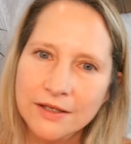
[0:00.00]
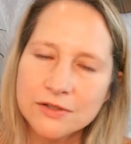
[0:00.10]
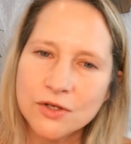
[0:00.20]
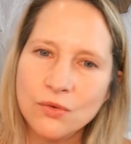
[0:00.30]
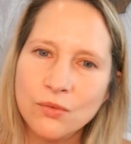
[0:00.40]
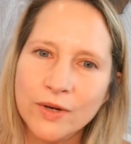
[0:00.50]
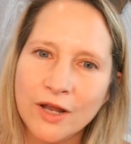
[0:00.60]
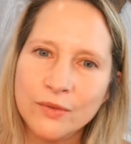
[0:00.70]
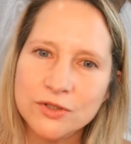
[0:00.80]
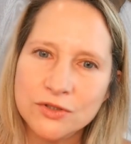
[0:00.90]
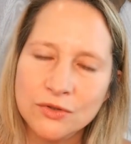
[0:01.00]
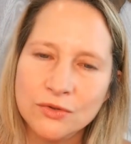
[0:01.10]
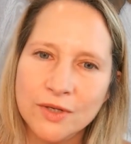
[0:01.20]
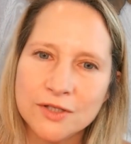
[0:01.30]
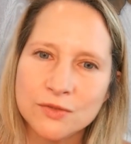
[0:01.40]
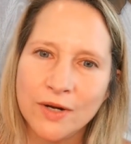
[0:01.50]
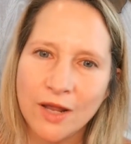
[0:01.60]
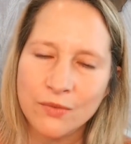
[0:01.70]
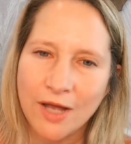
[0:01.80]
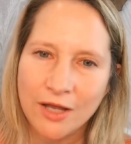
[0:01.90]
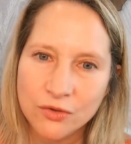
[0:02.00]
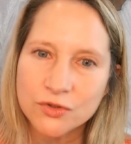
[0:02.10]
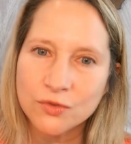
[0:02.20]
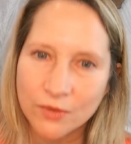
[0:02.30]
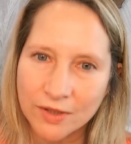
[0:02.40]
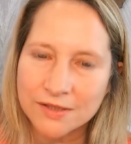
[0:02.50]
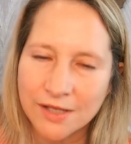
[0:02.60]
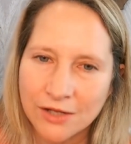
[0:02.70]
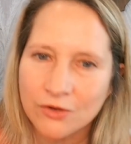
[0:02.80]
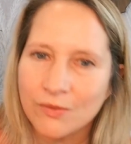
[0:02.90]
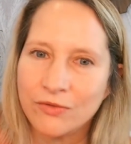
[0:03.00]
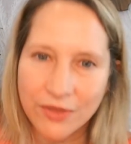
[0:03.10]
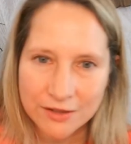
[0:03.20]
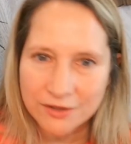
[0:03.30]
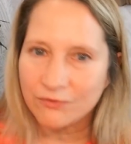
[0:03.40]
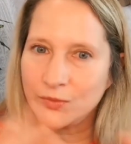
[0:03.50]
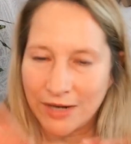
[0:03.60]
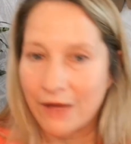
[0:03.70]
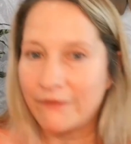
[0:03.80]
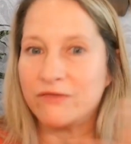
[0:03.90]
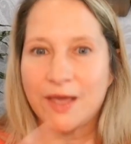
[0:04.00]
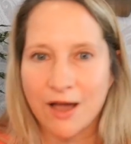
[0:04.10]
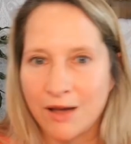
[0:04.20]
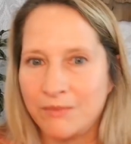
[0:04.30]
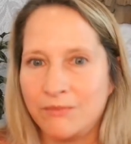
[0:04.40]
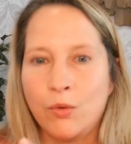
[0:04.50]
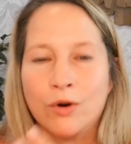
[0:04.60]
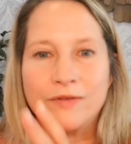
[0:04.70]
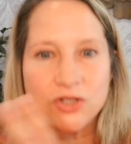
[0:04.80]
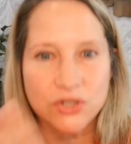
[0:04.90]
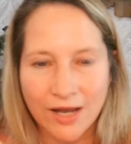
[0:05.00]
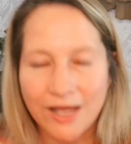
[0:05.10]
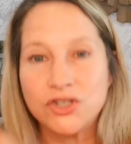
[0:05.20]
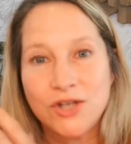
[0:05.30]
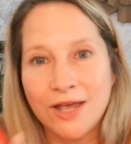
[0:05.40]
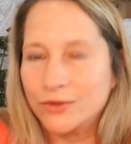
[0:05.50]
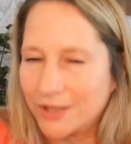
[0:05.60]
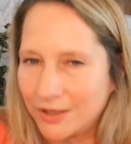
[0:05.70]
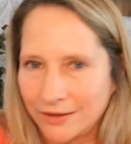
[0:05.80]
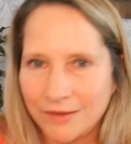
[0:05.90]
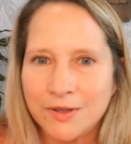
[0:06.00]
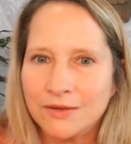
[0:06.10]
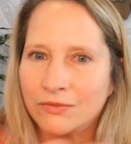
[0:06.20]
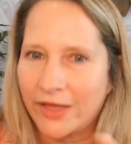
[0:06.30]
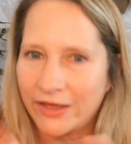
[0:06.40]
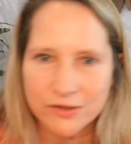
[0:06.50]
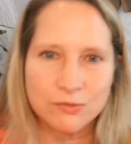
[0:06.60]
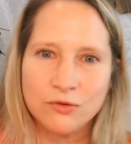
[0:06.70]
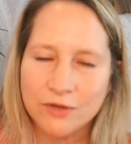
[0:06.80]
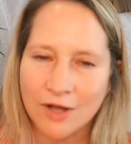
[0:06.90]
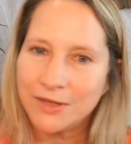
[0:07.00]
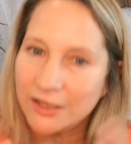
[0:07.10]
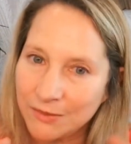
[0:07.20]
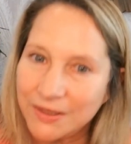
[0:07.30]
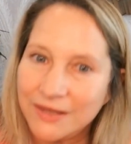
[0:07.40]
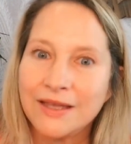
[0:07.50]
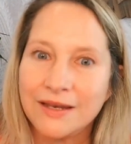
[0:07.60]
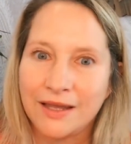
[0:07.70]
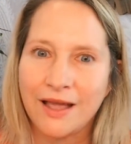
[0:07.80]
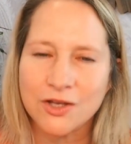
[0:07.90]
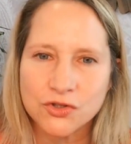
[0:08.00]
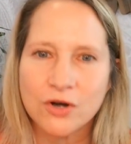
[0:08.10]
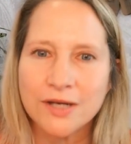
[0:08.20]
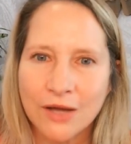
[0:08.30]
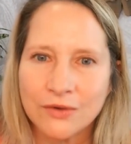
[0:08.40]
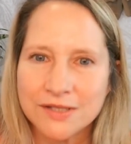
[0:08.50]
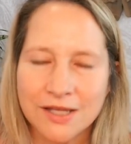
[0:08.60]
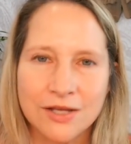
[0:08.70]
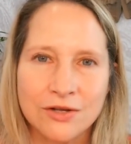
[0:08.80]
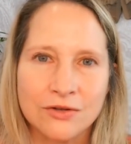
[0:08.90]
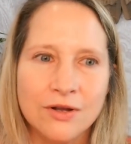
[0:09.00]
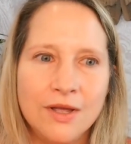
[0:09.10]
So what I would do is when I used to work as a healer, things have now I've become more of I channel healing, but life has moved on. But in the beginning, I started out as a healer.